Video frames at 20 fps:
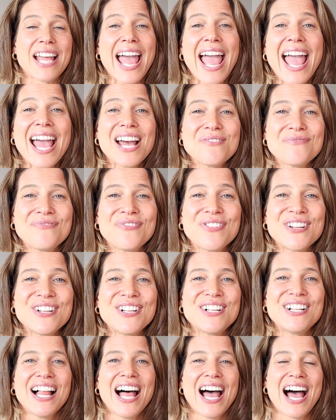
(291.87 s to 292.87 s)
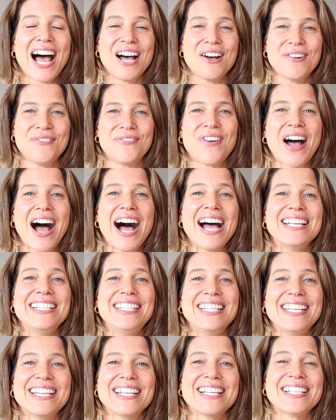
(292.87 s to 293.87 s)
a handful of
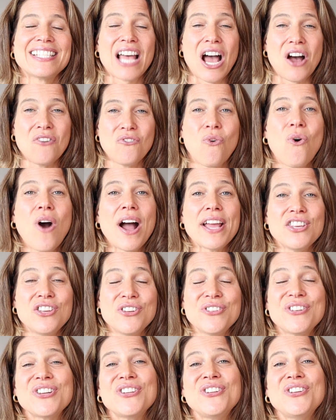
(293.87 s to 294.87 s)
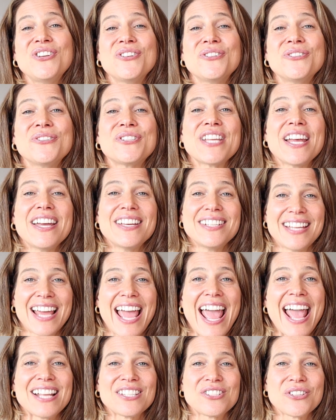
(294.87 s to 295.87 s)
ideas of what you can use
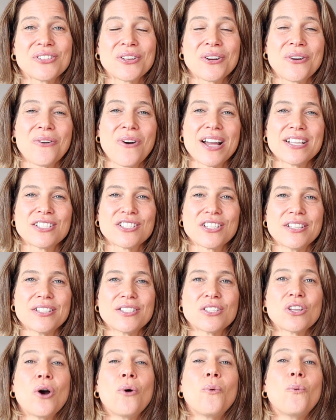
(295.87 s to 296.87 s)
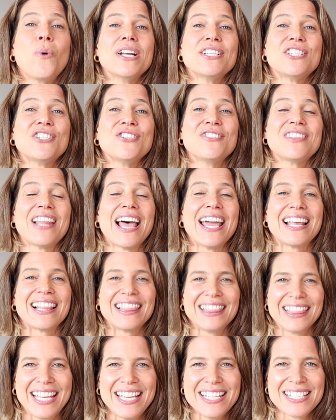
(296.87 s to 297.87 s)
to answer the questions, what do you like
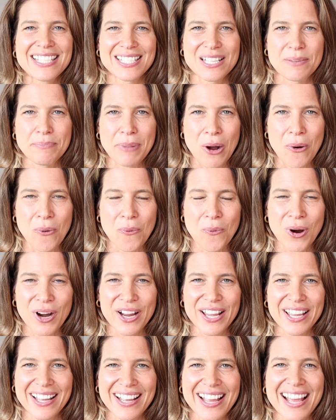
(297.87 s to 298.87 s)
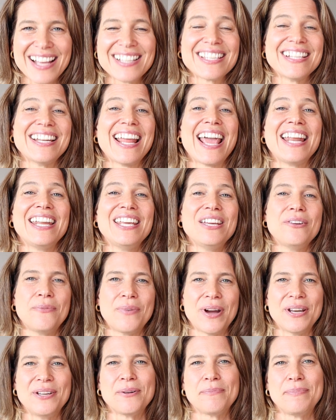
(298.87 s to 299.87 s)
least about working as a nanny
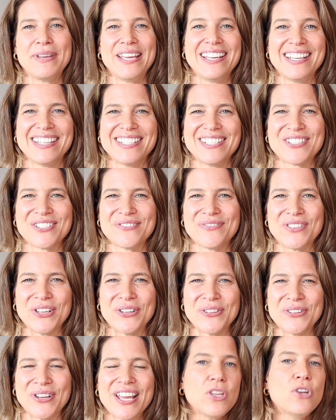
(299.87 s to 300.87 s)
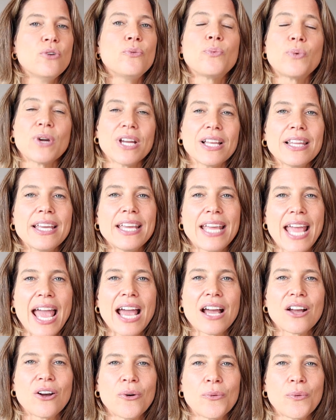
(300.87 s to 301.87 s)
when you're being interviewed? You really
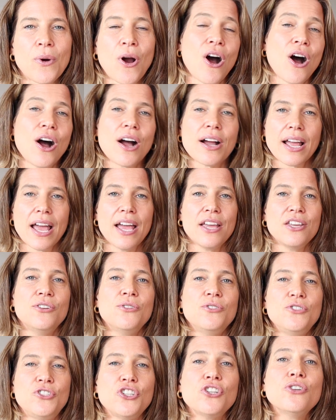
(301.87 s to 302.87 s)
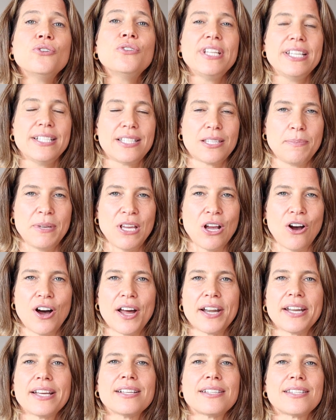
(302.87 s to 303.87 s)
can't go wrong. You do need to be
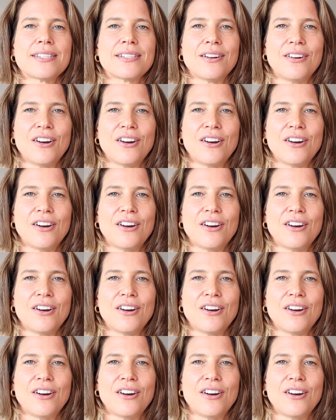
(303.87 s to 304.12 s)
honest.